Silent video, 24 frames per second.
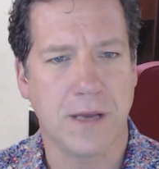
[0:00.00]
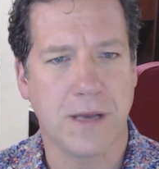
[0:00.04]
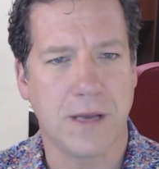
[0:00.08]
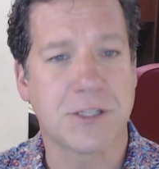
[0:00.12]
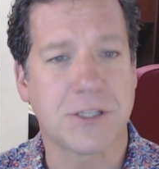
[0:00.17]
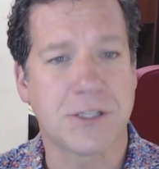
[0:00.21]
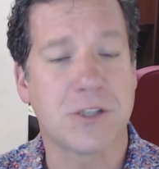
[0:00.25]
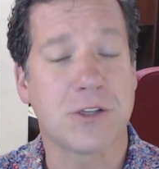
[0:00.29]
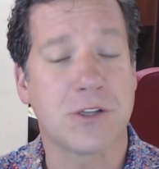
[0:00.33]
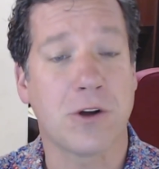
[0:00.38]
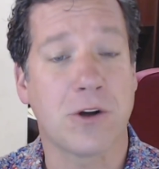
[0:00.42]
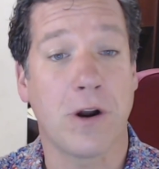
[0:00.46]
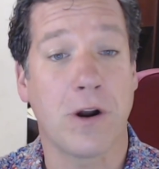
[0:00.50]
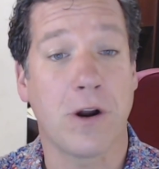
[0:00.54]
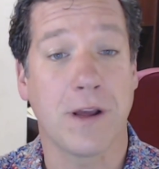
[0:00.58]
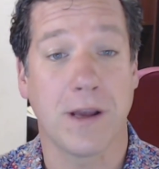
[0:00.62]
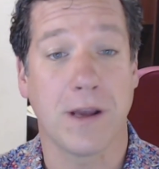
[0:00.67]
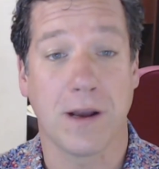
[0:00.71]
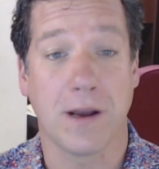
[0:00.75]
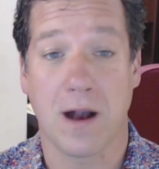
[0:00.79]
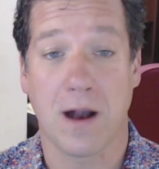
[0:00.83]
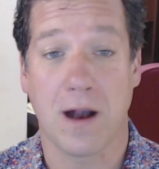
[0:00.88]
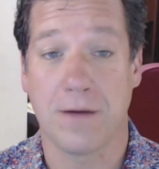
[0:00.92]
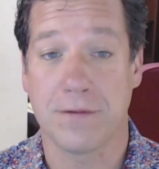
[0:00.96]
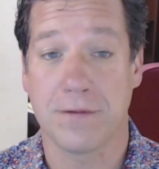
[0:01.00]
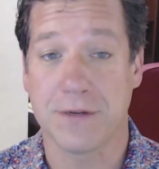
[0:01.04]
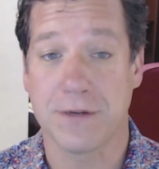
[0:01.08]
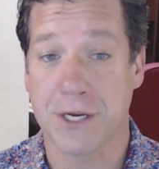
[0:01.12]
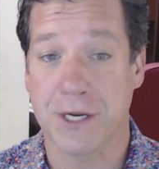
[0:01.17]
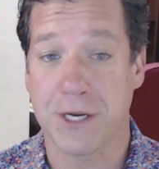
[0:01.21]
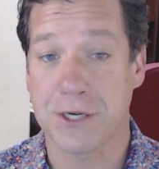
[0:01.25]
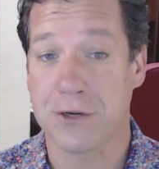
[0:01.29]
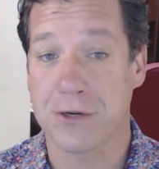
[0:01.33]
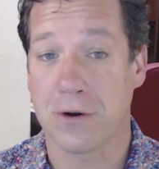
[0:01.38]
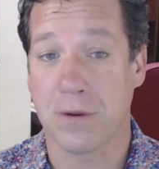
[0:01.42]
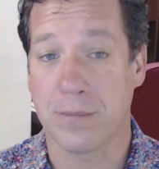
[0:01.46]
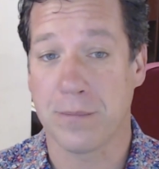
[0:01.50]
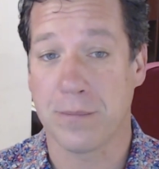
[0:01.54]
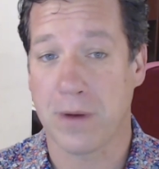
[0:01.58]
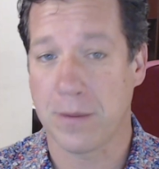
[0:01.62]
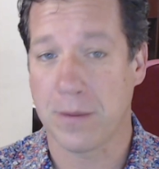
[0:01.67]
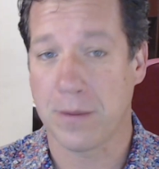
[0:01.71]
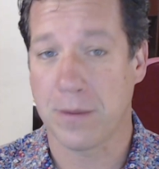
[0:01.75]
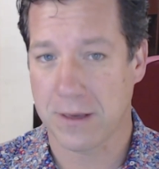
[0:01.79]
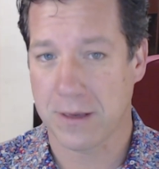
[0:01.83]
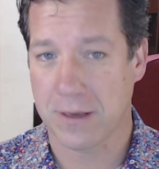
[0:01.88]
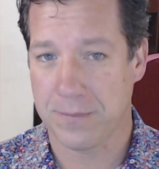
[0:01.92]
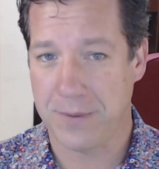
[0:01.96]
at starting a conversation on
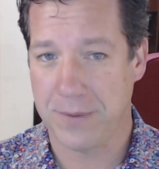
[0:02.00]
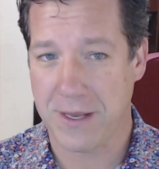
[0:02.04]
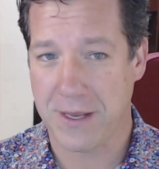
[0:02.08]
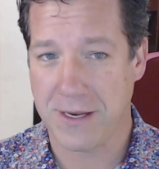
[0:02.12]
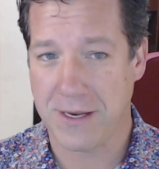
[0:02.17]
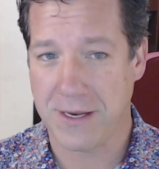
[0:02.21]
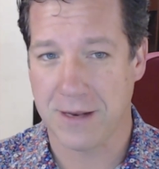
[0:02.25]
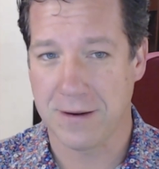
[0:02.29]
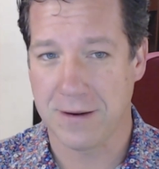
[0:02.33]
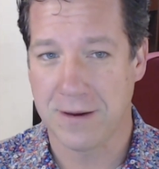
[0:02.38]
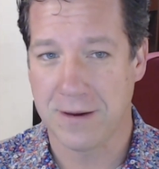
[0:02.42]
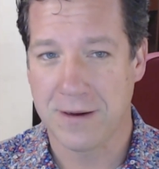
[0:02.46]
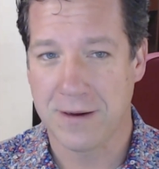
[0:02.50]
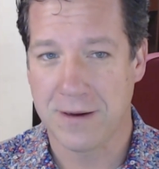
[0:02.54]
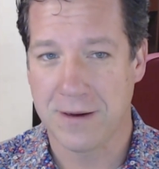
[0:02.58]
public opinion,